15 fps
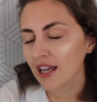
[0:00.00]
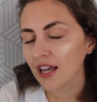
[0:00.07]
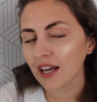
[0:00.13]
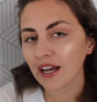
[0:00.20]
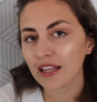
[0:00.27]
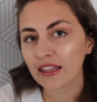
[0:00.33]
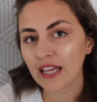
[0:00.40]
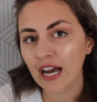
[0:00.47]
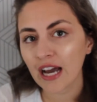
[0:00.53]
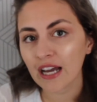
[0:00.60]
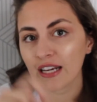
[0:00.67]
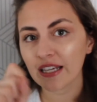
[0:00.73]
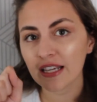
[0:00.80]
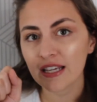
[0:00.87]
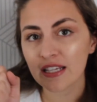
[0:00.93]
and
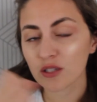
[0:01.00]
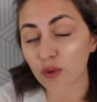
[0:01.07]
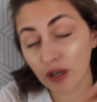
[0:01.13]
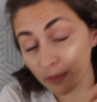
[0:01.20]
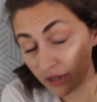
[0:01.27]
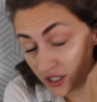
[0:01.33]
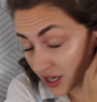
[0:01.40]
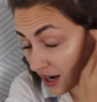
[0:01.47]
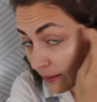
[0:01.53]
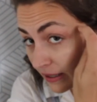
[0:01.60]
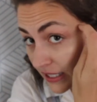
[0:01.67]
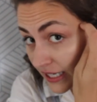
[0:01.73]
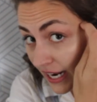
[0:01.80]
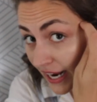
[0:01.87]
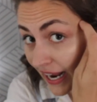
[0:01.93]
that is what I'm going to talk
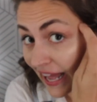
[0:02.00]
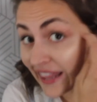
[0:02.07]
about today,